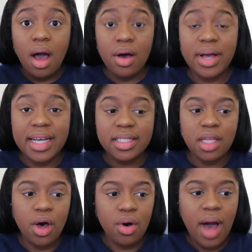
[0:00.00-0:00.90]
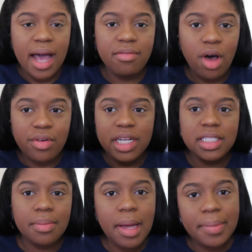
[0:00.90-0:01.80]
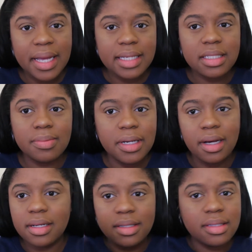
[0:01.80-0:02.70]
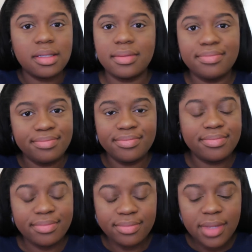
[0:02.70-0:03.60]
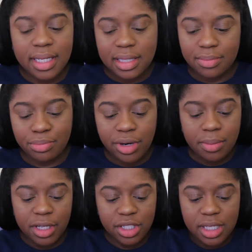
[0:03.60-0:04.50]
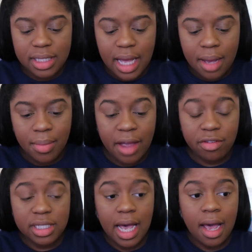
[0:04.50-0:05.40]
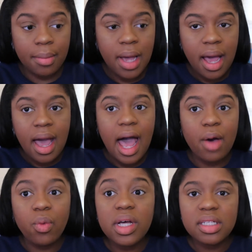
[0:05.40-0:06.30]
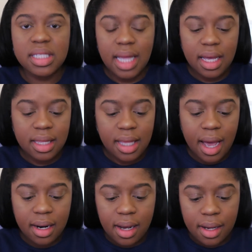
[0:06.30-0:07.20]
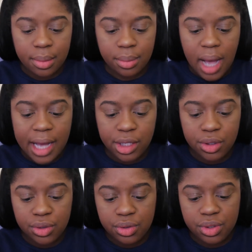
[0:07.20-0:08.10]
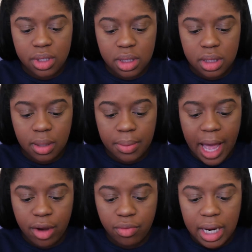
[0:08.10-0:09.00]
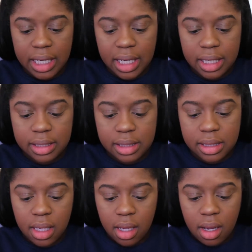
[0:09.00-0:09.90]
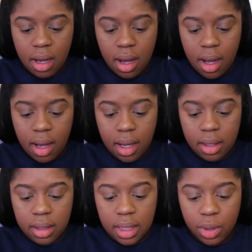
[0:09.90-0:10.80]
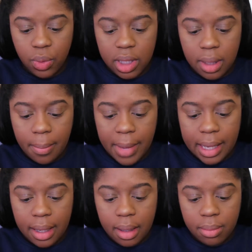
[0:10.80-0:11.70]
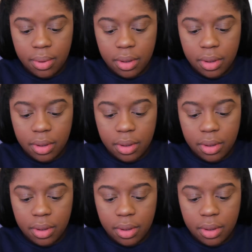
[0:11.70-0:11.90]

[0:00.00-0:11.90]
Okay, so I have already done my base because it's pretty much the same every time. I will say that I used the Black Radiance liquid makeup.